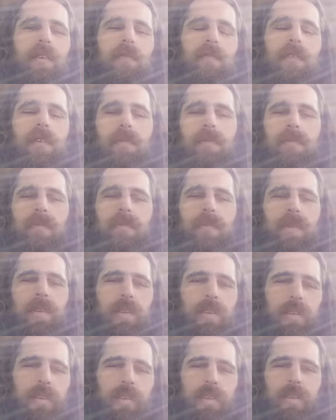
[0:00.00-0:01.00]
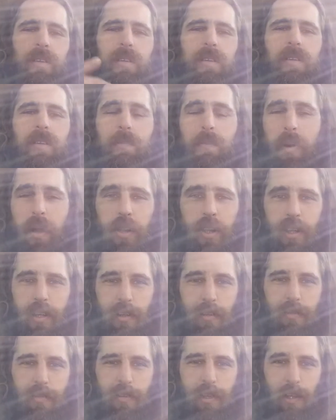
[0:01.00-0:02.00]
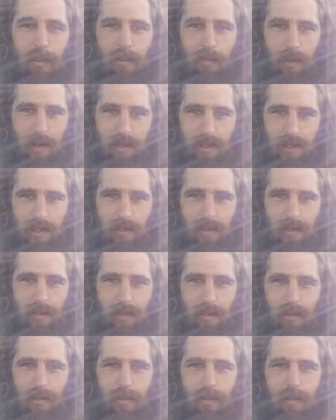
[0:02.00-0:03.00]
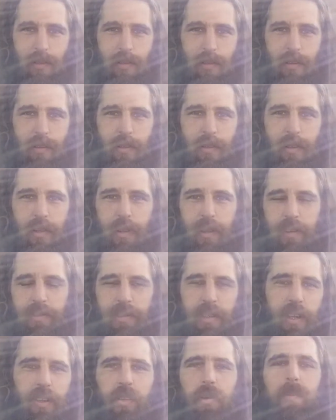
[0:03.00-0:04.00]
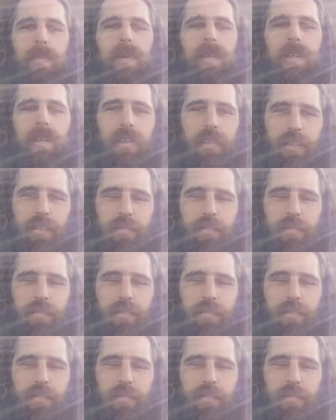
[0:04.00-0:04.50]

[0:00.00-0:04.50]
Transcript: from the departing of another person or another being,